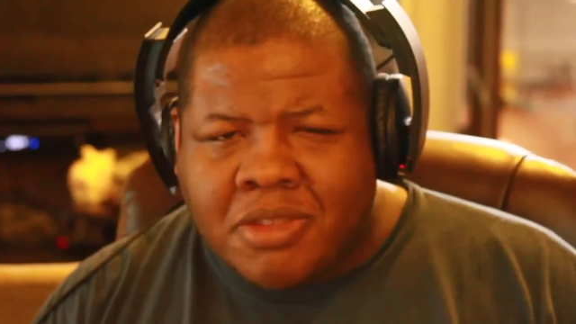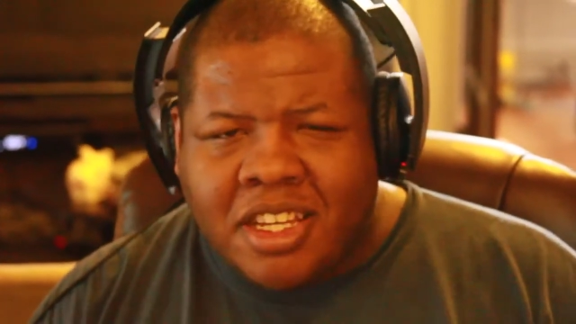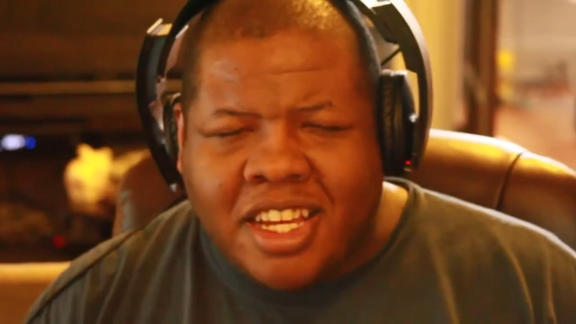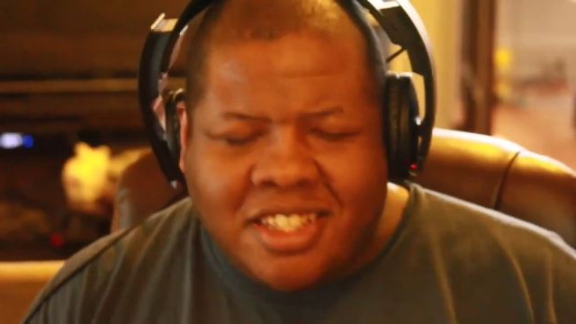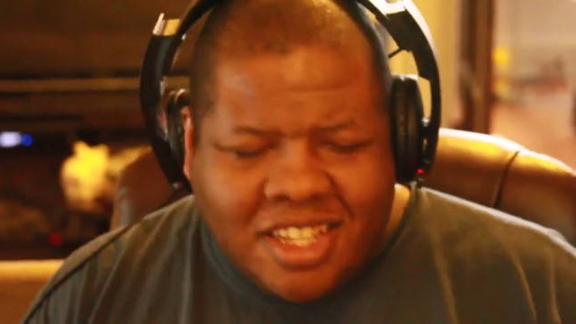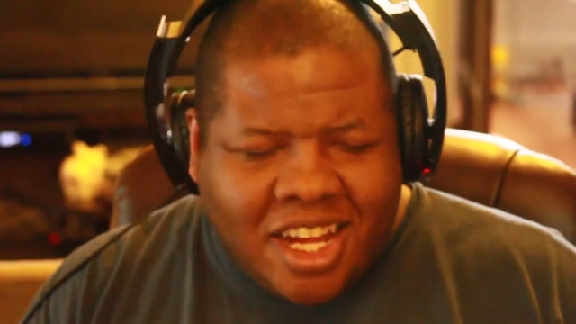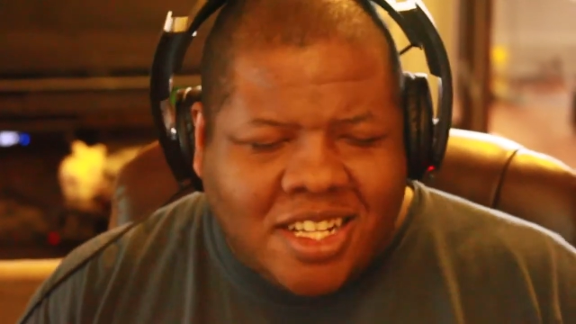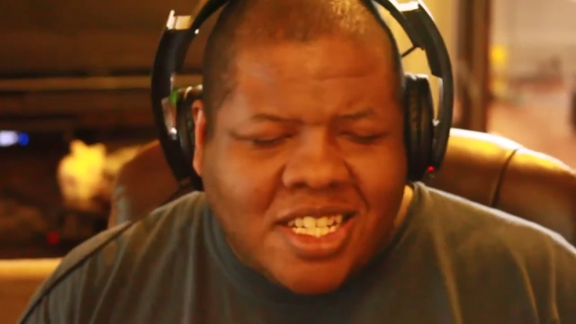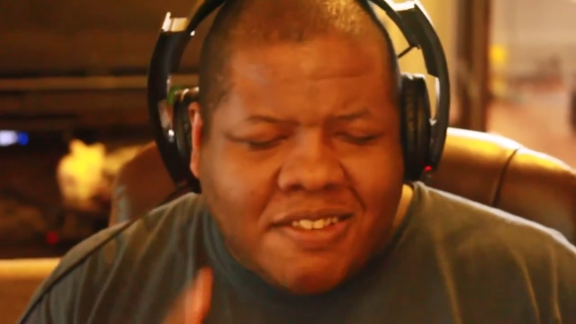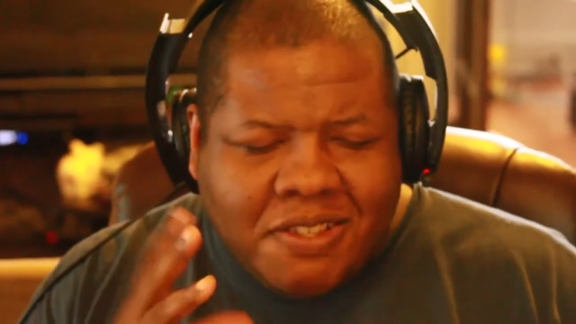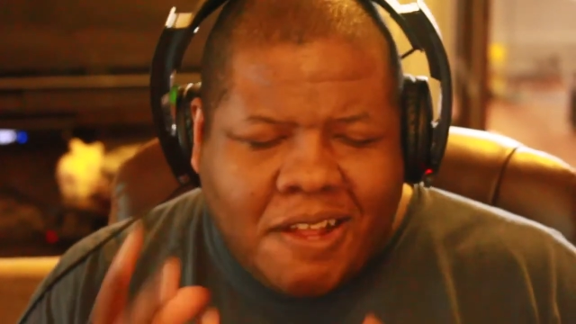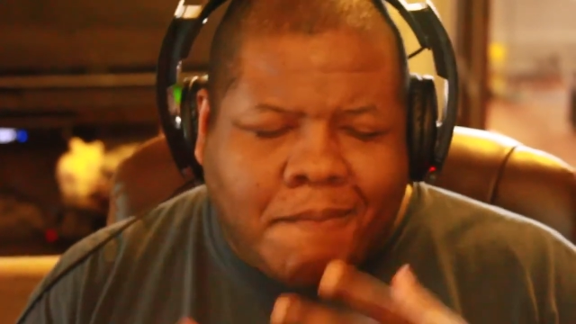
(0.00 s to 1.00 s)
It kind of
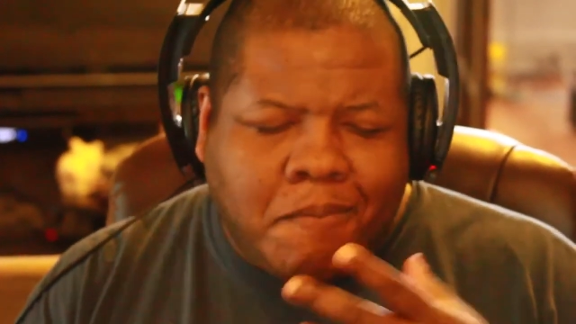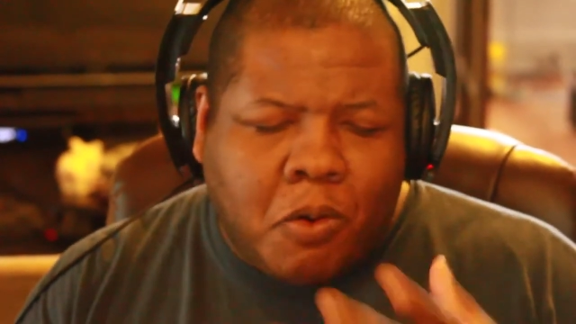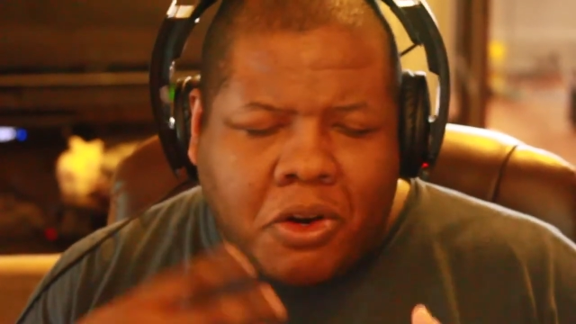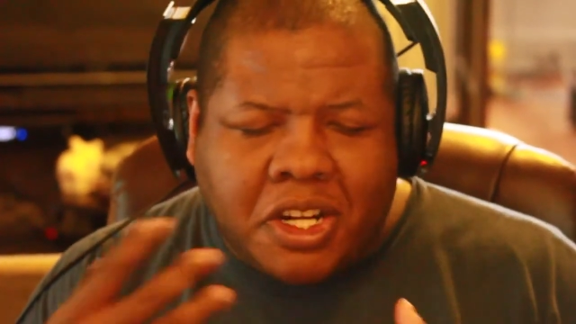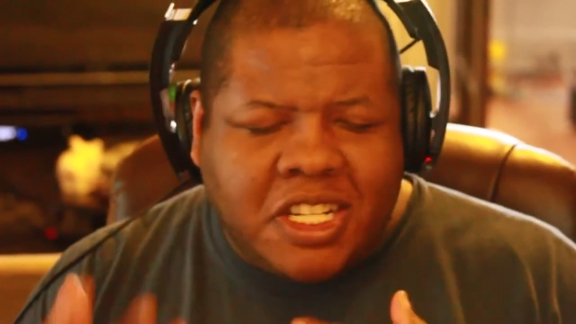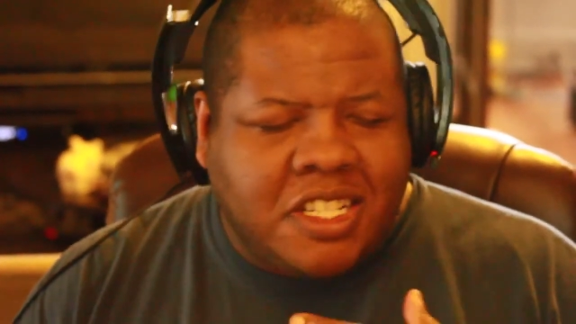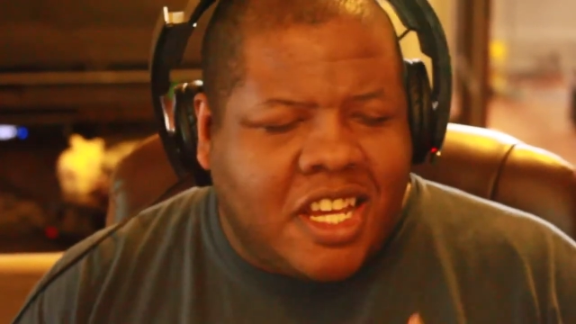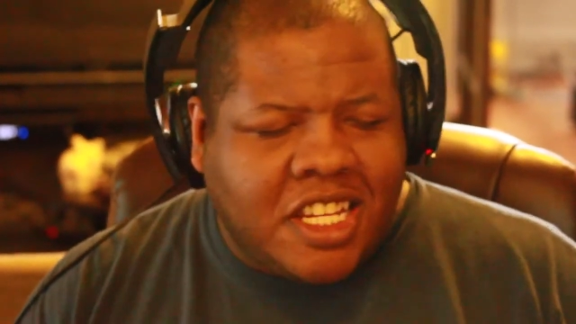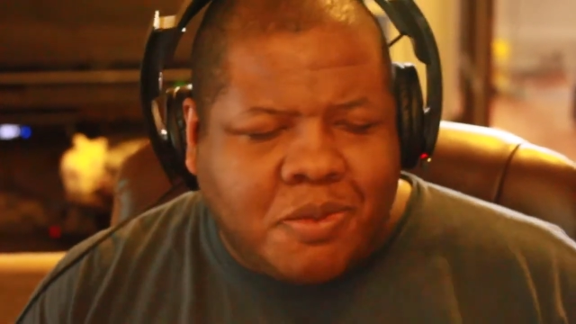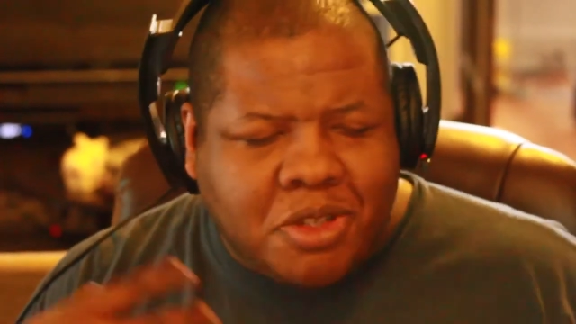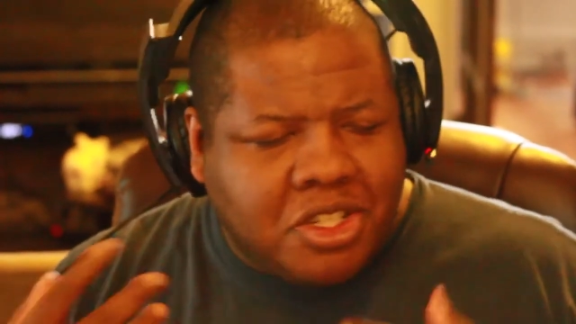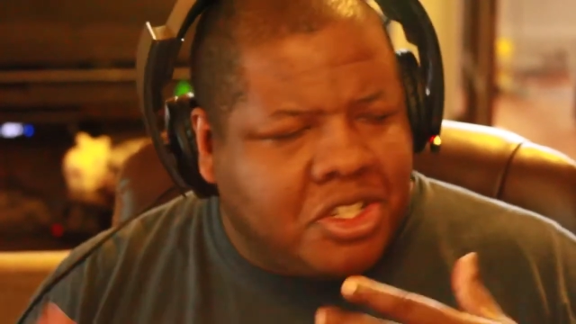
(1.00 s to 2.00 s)
gives you that organy
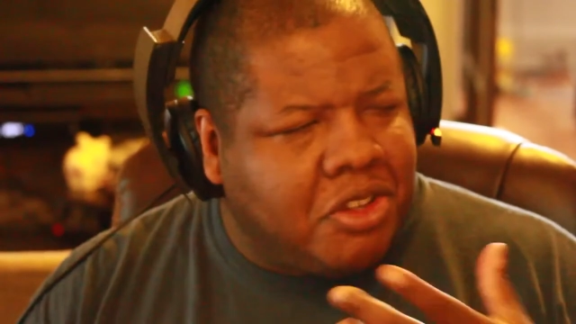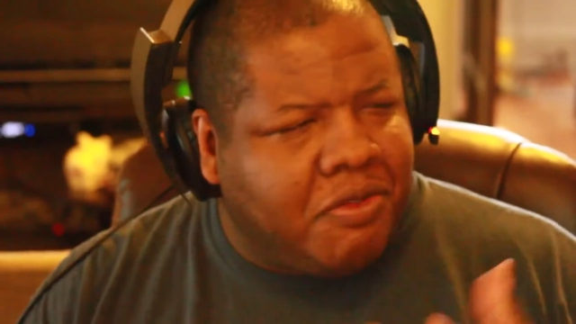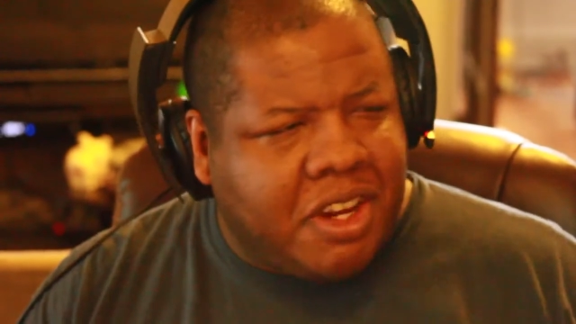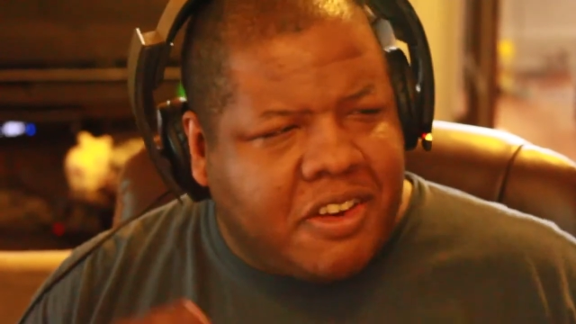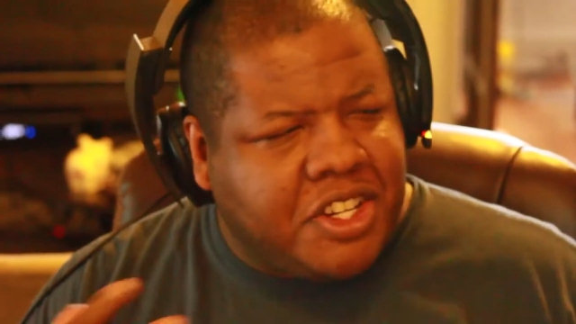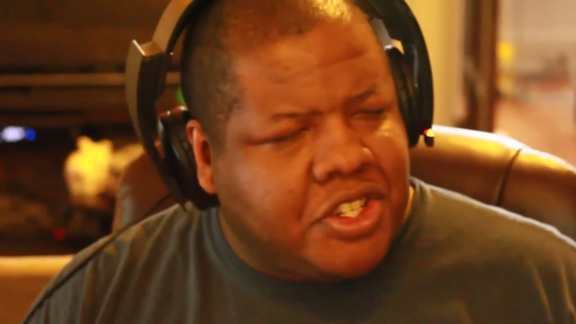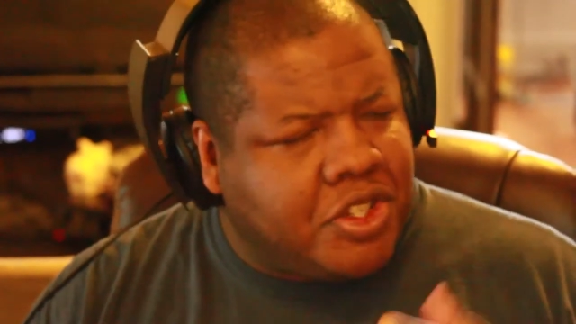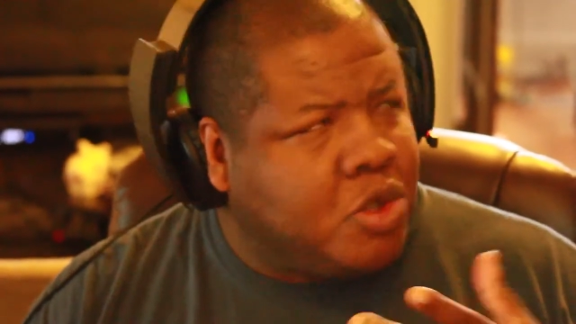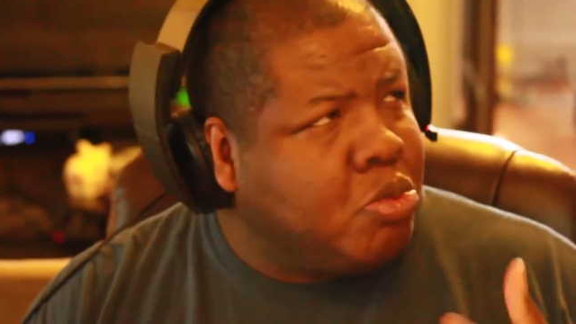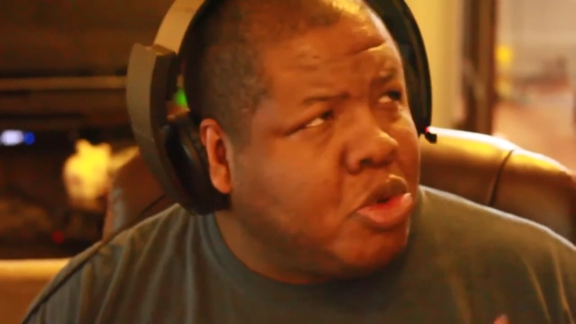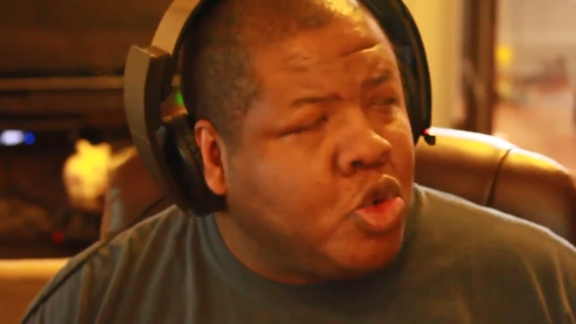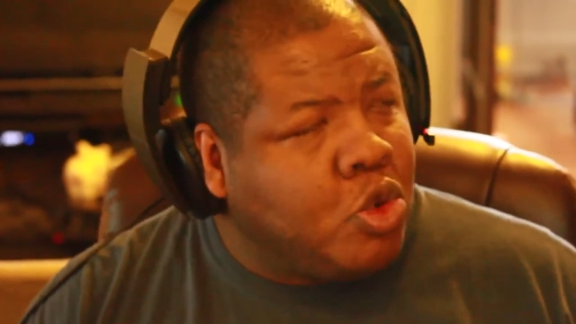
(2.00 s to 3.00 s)
taste, but it's still very
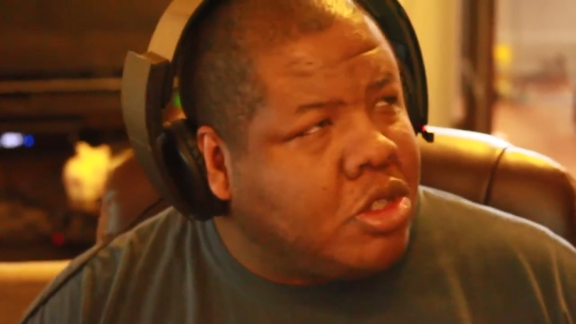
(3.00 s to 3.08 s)
smooth.